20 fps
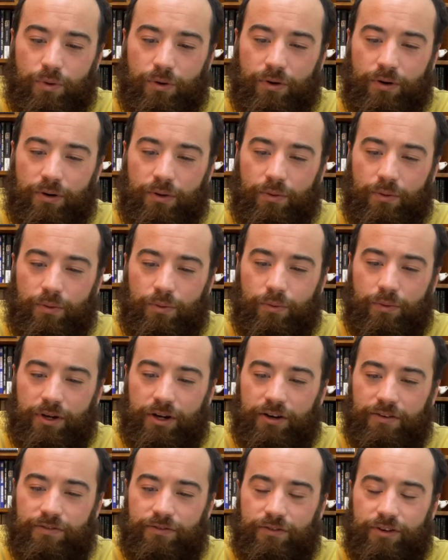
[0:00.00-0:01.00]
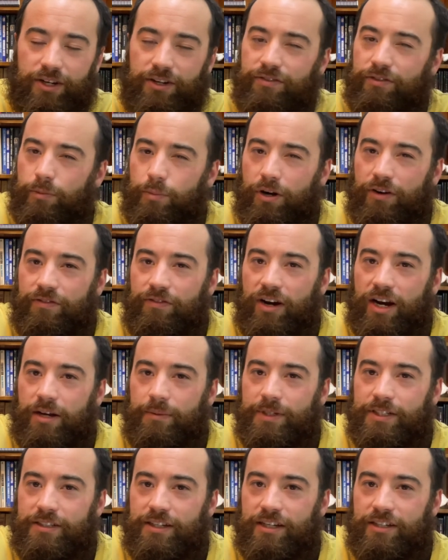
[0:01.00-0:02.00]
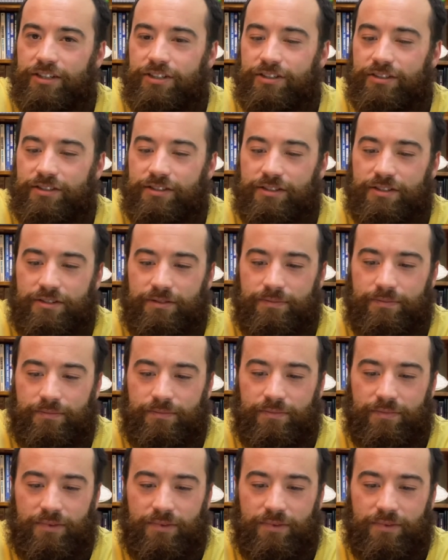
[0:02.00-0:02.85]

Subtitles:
the more we are free from our fragmentations.